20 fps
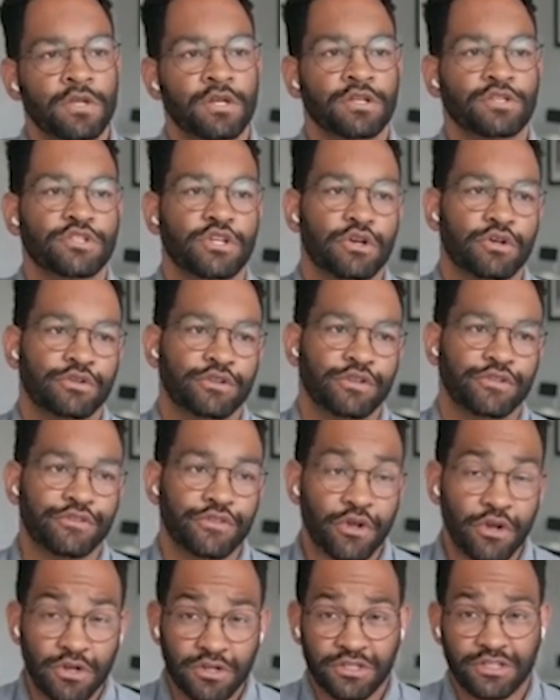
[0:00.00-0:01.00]
So the
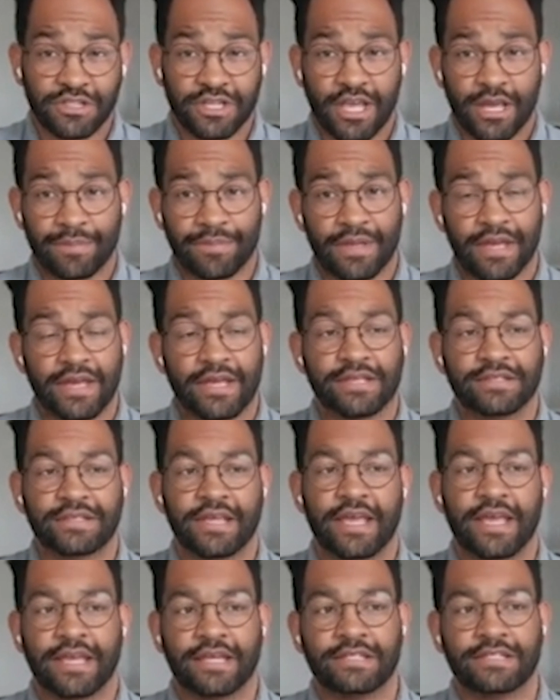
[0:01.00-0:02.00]
third step is
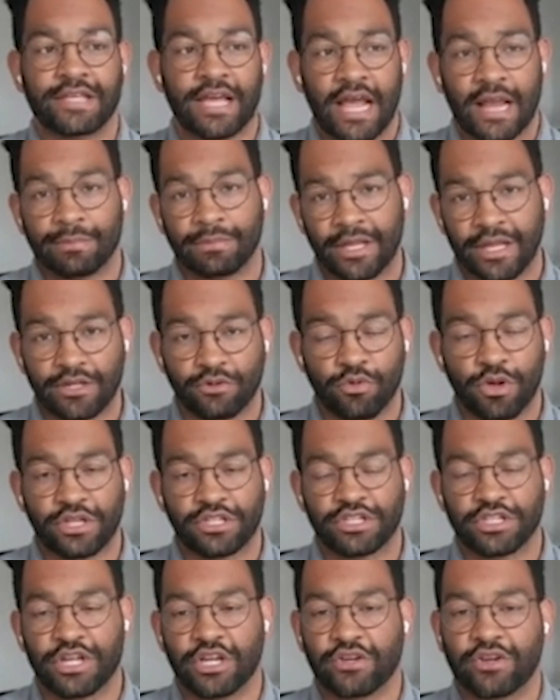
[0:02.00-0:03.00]
a timeline
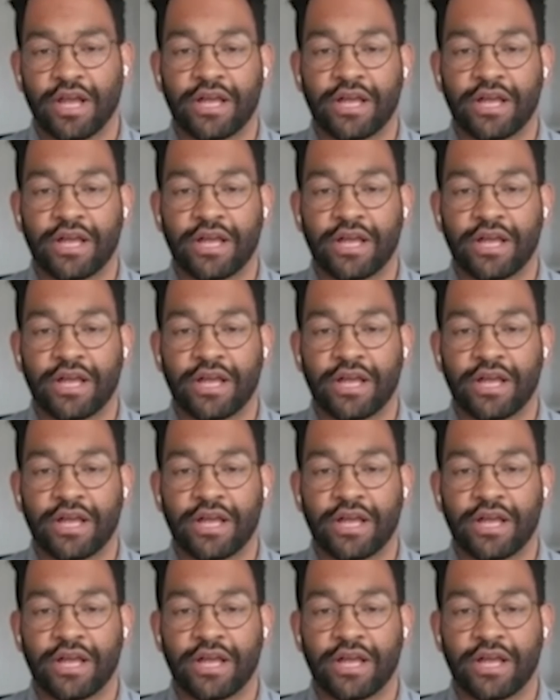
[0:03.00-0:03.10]
questionnaire.